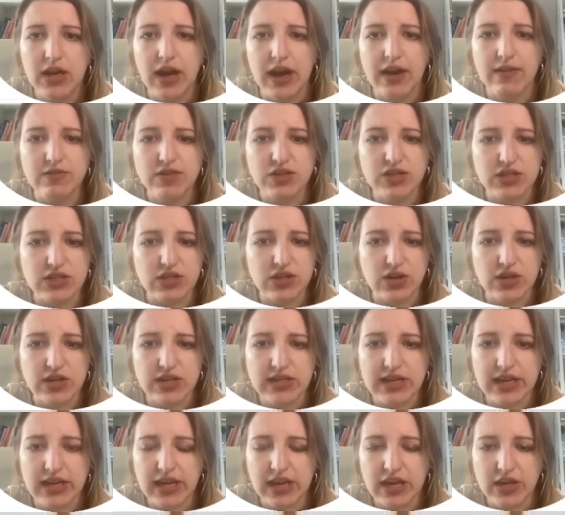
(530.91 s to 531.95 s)
I've just started
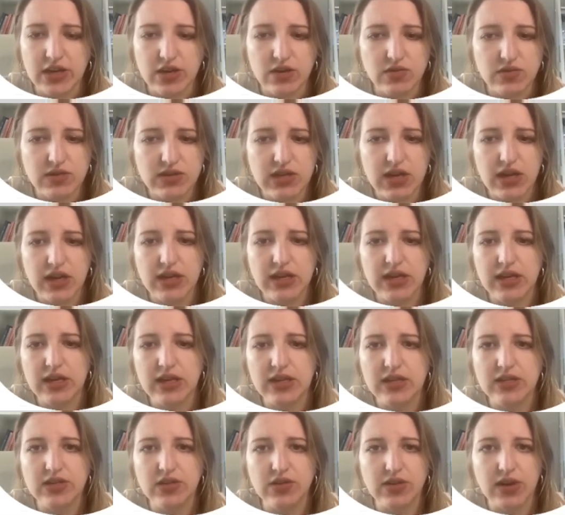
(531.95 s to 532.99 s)
taking notes on
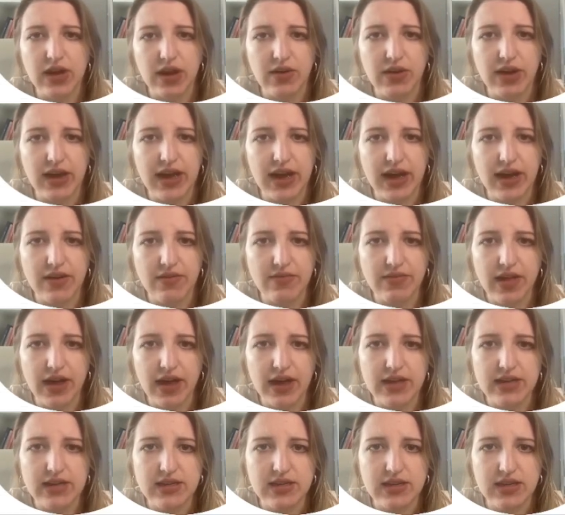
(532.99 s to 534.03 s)
it, so now I have
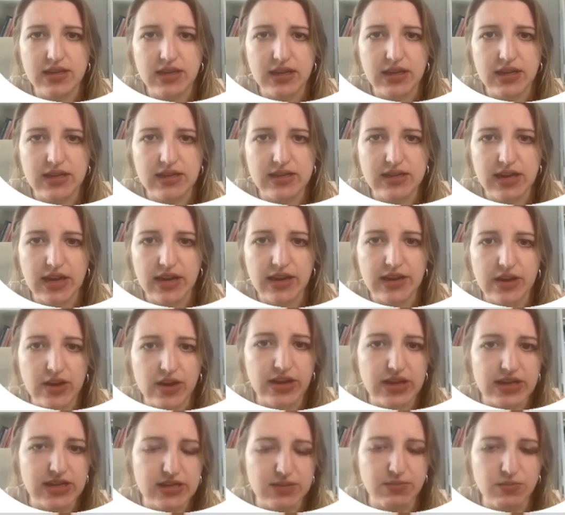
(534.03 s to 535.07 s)
that inside of there.
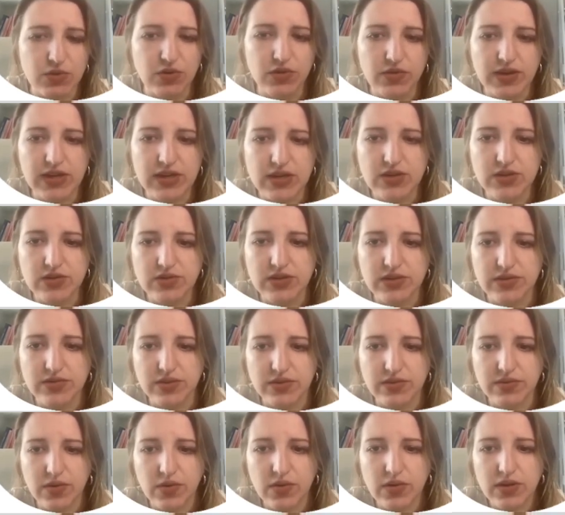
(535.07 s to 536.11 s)
I need to move it to a
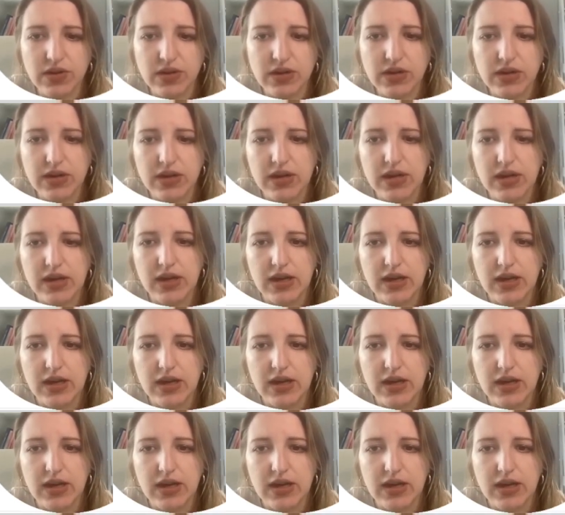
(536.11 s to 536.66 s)
different folder.